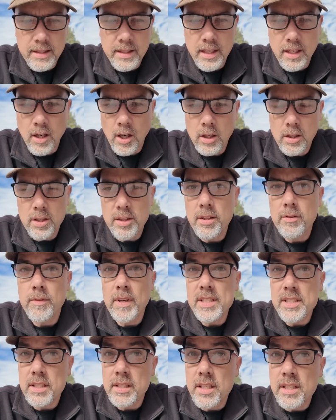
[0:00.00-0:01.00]
And then all of the
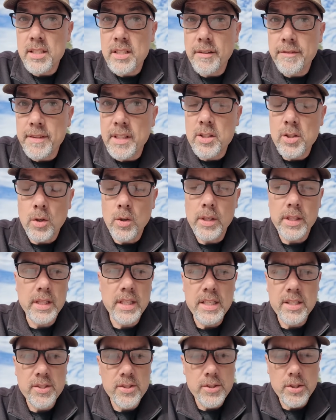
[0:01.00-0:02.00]
rest of the stuff that's on
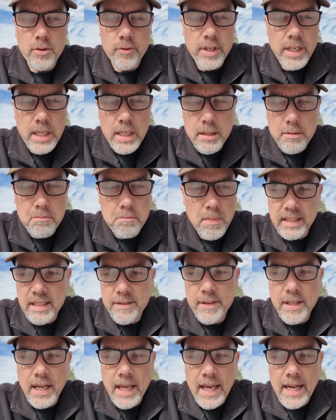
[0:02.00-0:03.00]
this screen,
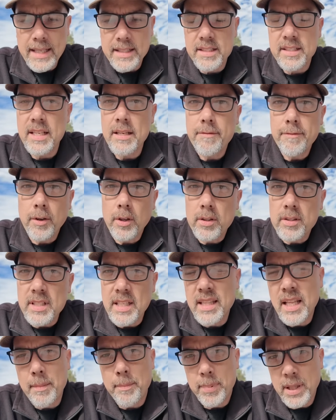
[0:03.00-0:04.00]
leave it at its defaults
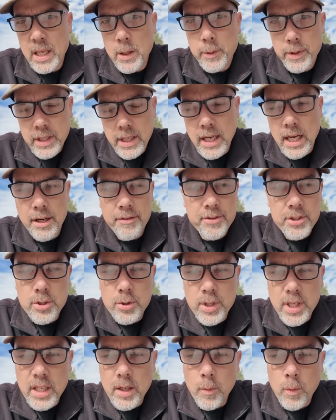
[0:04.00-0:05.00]
and then play with it after
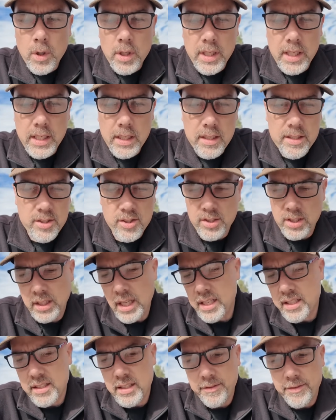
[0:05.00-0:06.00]
you get it working because there's a
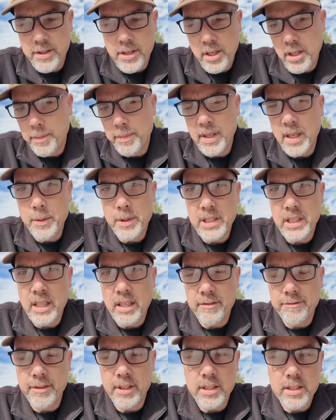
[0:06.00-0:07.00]
lot of stuff in here to play with, a
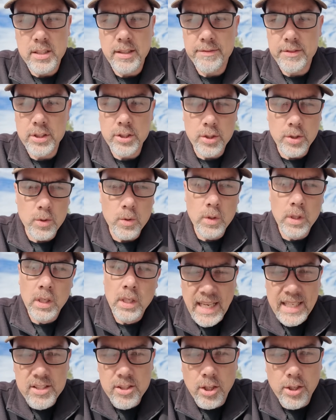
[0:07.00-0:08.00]
lot of fun stuff to do.
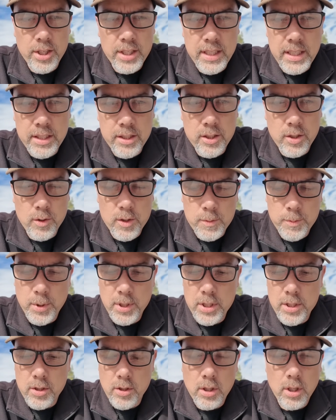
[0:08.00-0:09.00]
That's all you need to do is
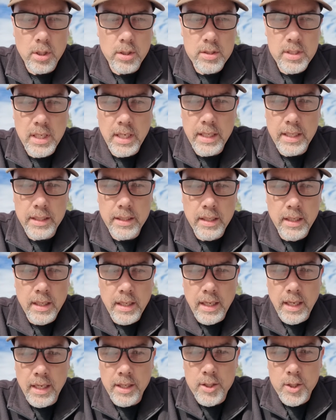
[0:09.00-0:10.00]
put in your call sign
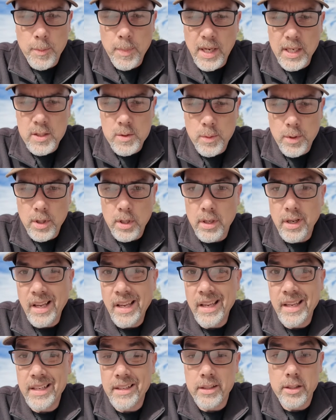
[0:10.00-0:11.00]
and your password
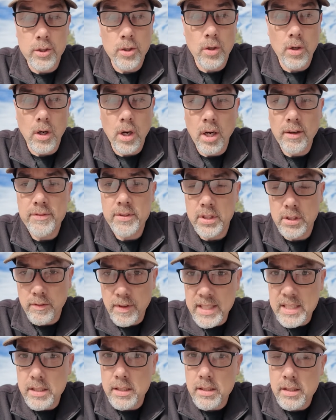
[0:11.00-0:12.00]
and you're off to the
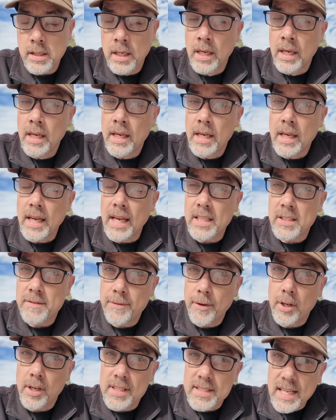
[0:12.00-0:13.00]
races as
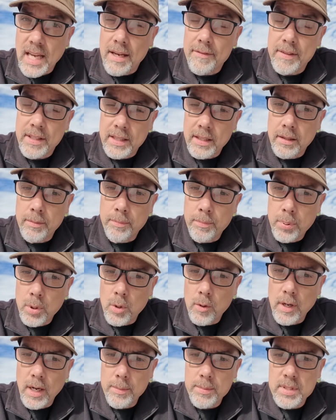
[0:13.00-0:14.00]
far as having the
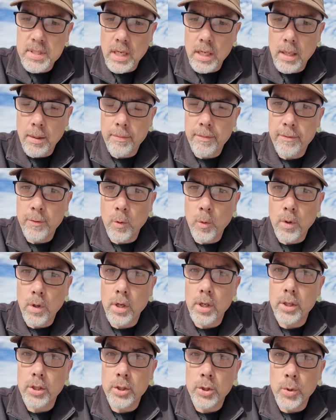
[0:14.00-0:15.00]
program set up
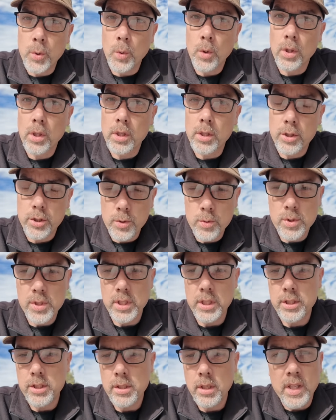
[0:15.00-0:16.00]
for your
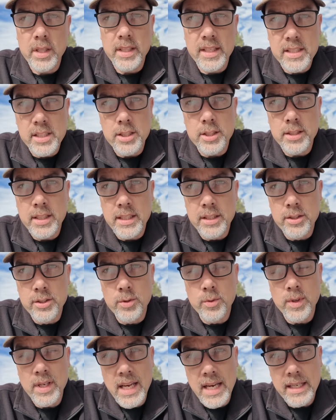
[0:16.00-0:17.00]
usage. One of the things that you need to
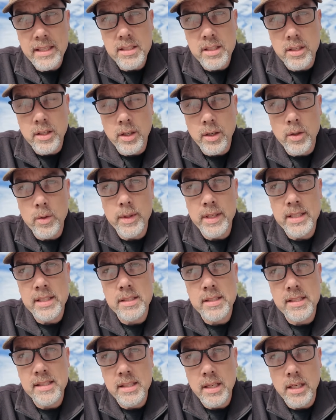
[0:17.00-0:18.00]
do next, though,
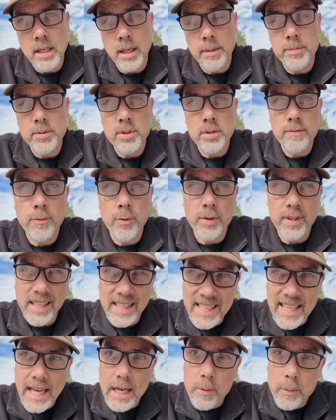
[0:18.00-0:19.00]
is to set it up for the
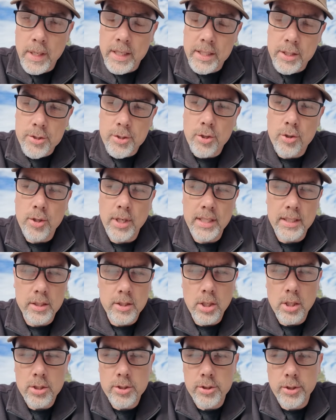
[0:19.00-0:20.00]
gateway that you're trying to
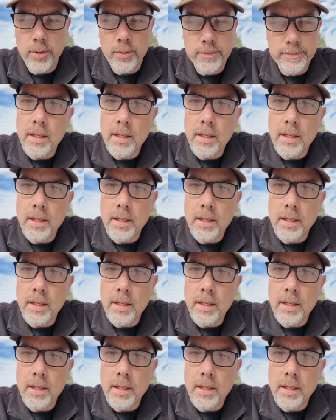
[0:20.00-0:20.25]
talk to.